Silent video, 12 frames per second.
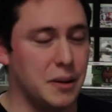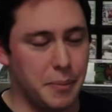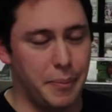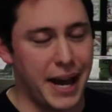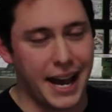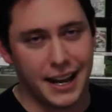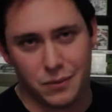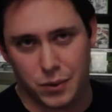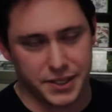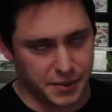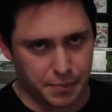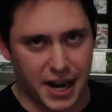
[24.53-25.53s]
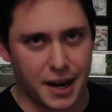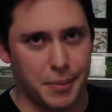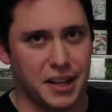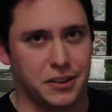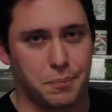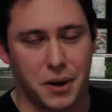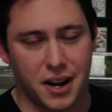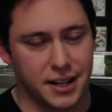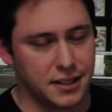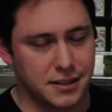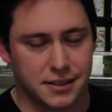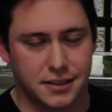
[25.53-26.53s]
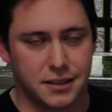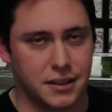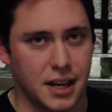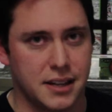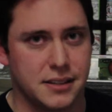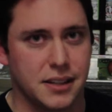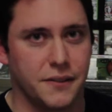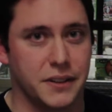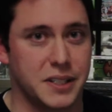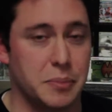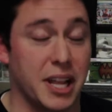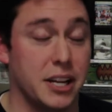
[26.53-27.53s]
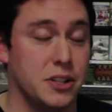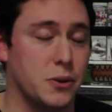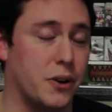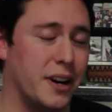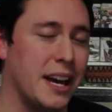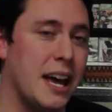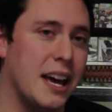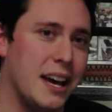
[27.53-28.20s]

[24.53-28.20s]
The bad, what's bad about the product. It's kind of self-explanatory.